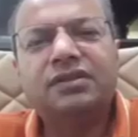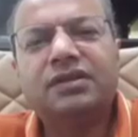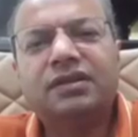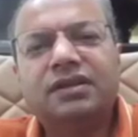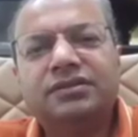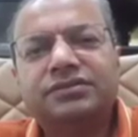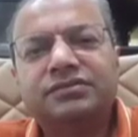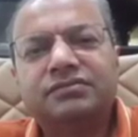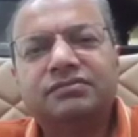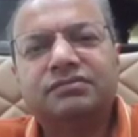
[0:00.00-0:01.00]
that
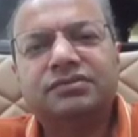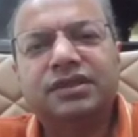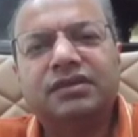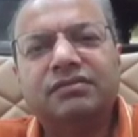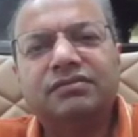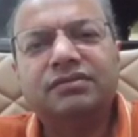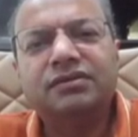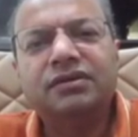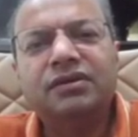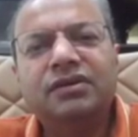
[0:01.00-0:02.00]
let's see
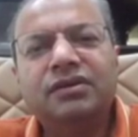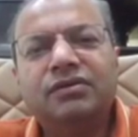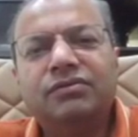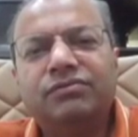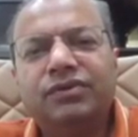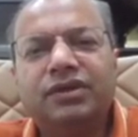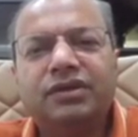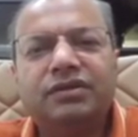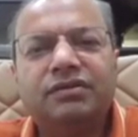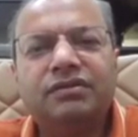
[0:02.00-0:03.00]
if we
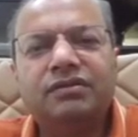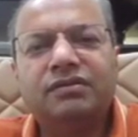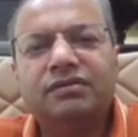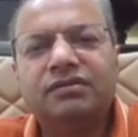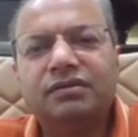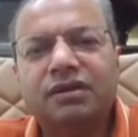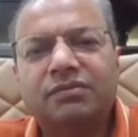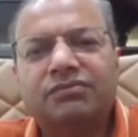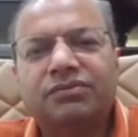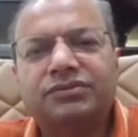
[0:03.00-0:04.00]
can come
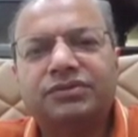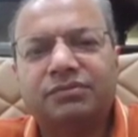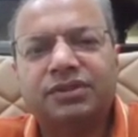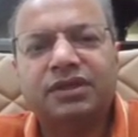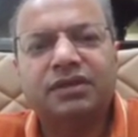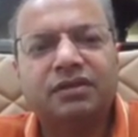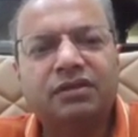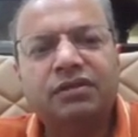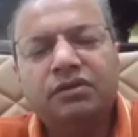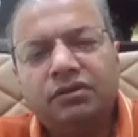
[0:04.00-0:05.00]
up with something.
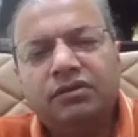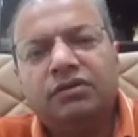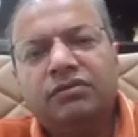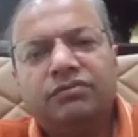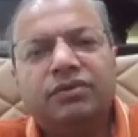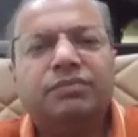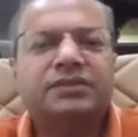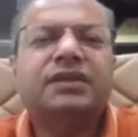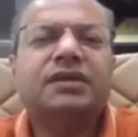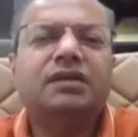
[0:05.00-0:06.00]
We
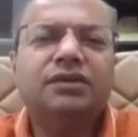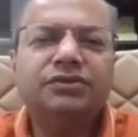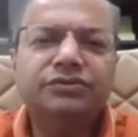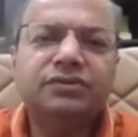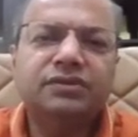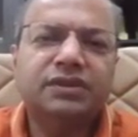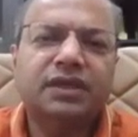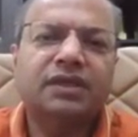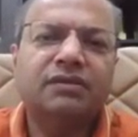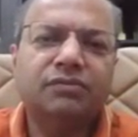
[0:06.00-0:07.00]
basically used the
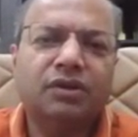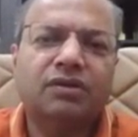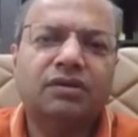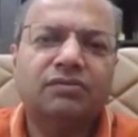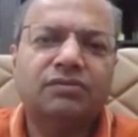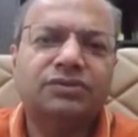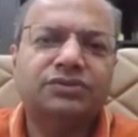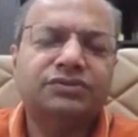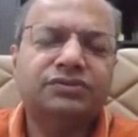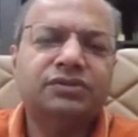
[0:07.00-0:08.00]
second model, which
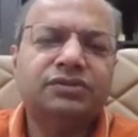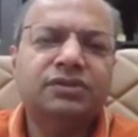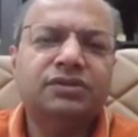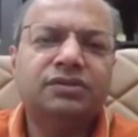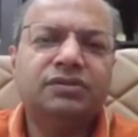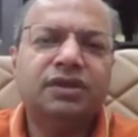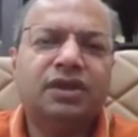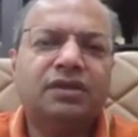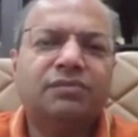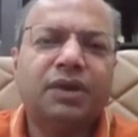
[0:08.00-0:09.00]

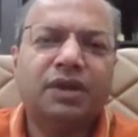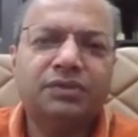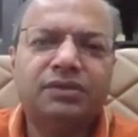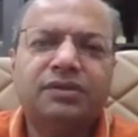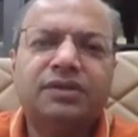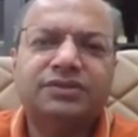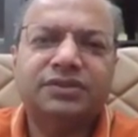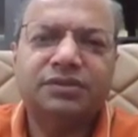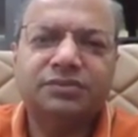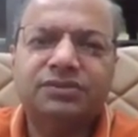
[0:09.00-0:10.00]
had the parameter
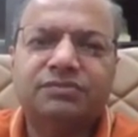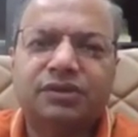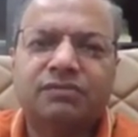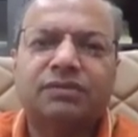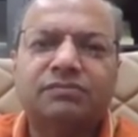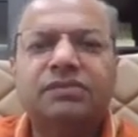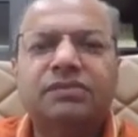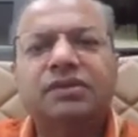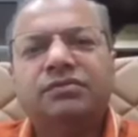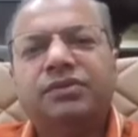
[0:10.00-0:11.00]
estimation problem,
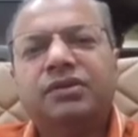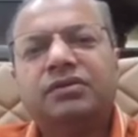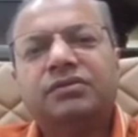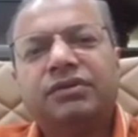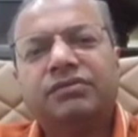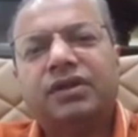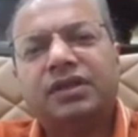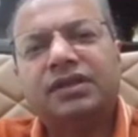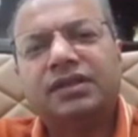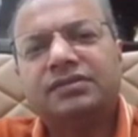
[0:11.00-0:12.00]
because we felt
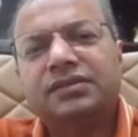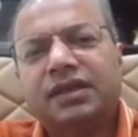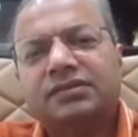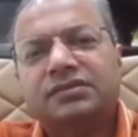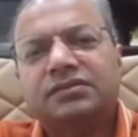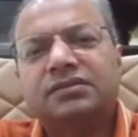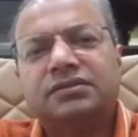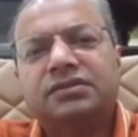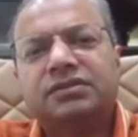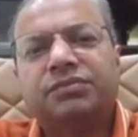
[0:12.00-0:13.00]
that this
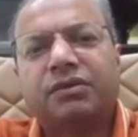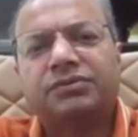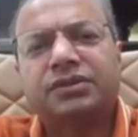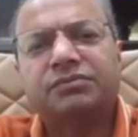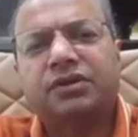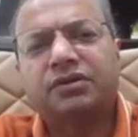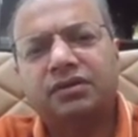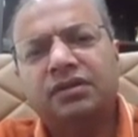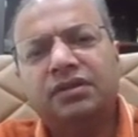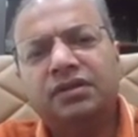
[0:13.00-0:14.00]
is a promising model.